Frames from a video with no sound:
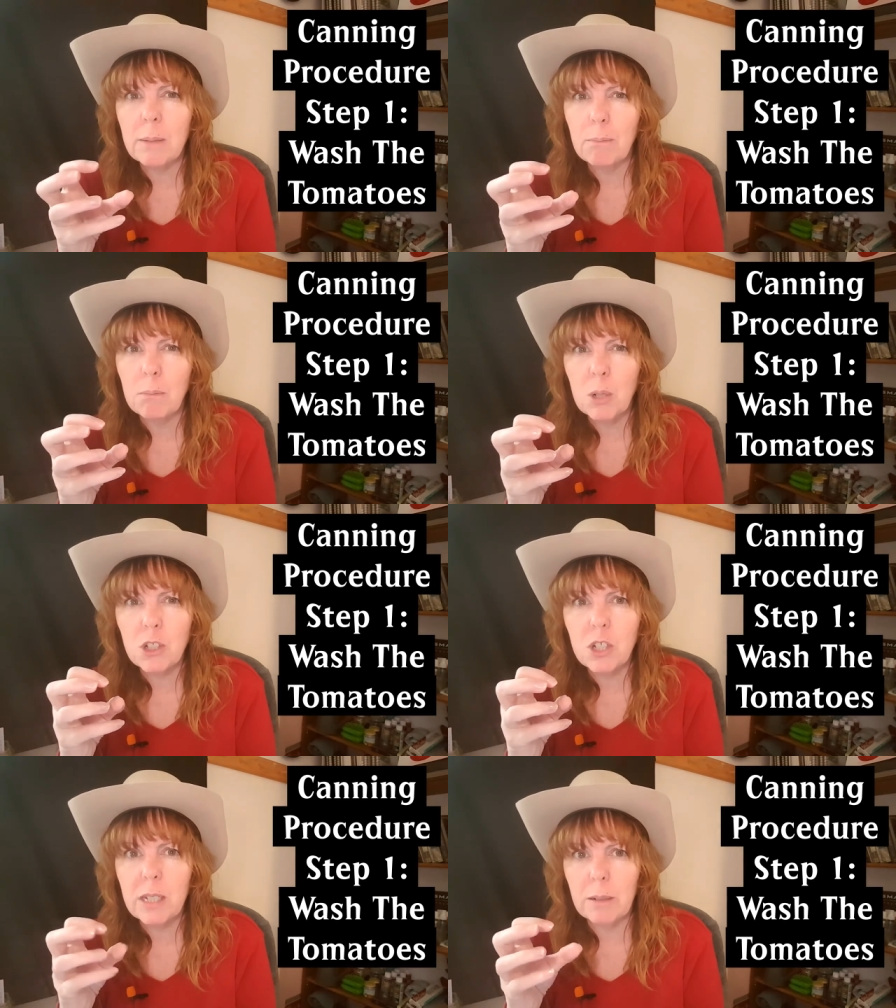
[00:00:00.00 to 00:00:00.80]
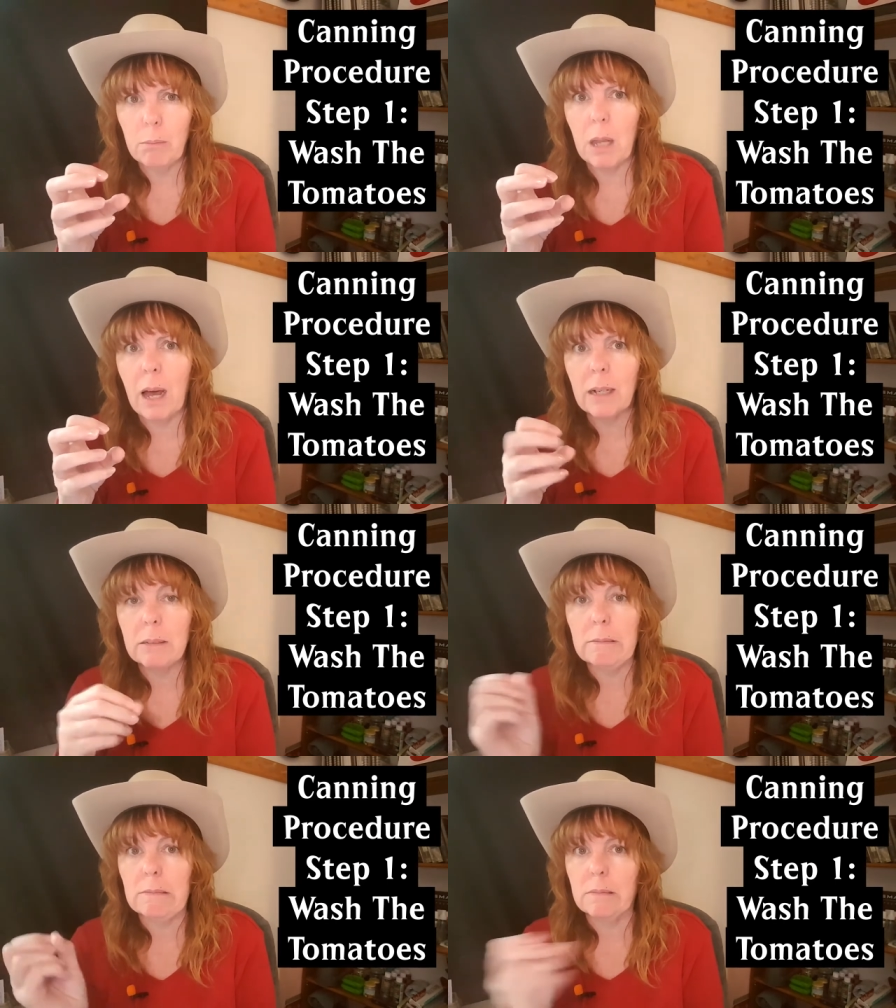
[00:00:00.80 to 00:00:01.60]
mushy and black,
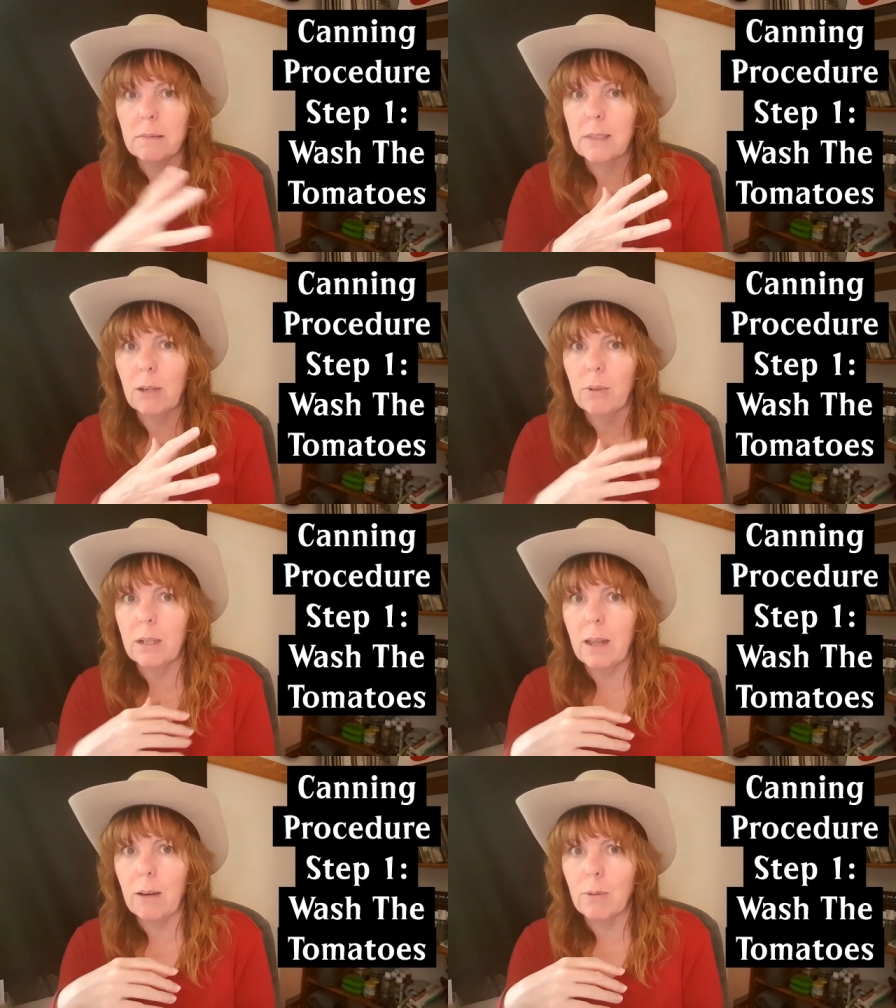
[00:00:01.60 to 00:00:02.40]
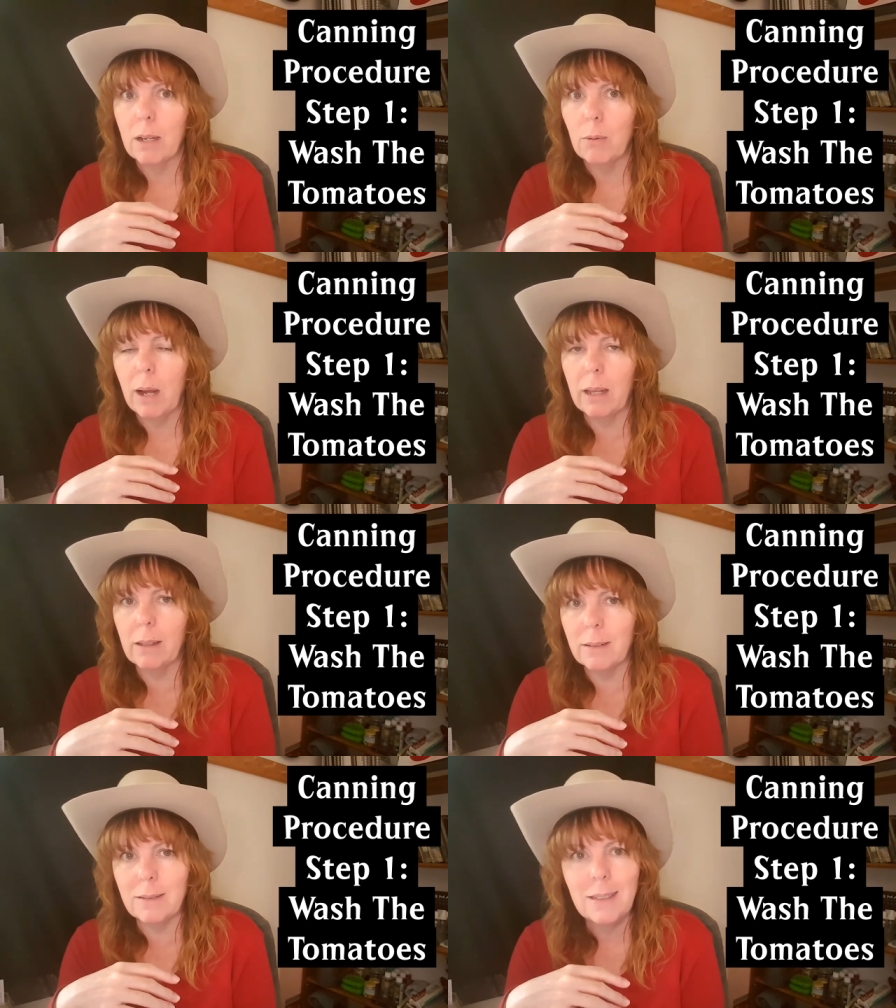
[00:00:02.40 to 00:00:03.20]
get rid of that right
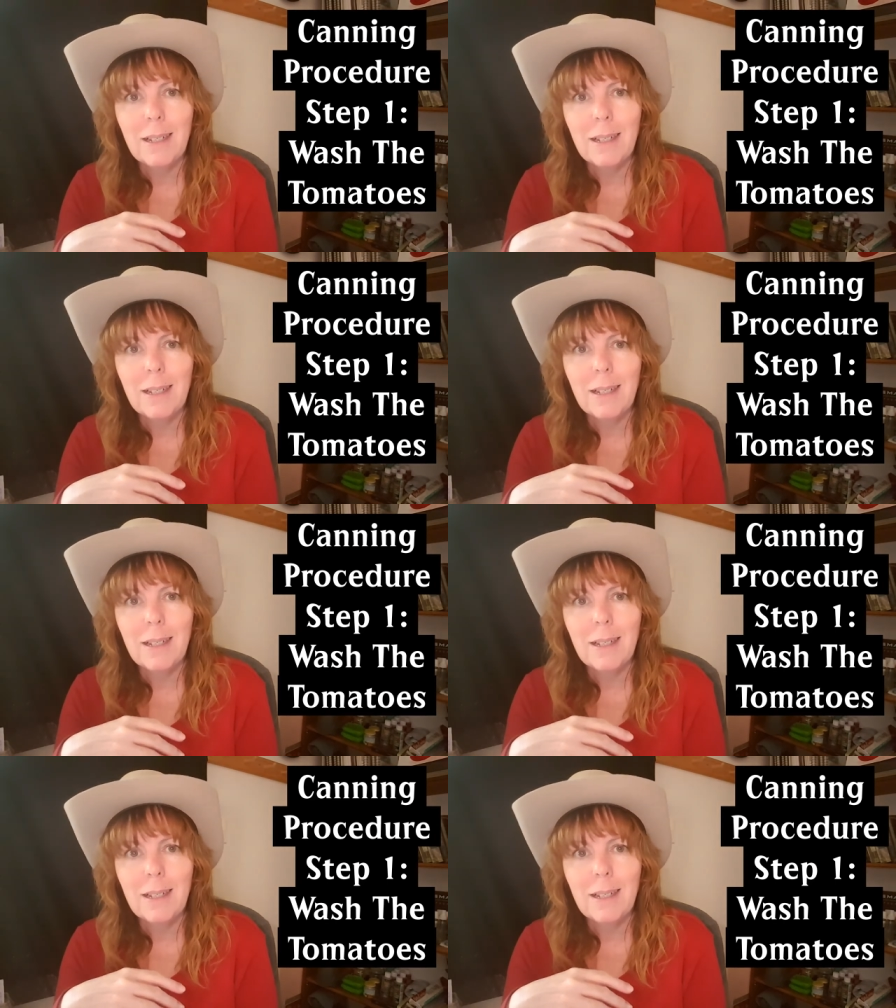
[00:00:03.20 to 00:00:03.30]
away.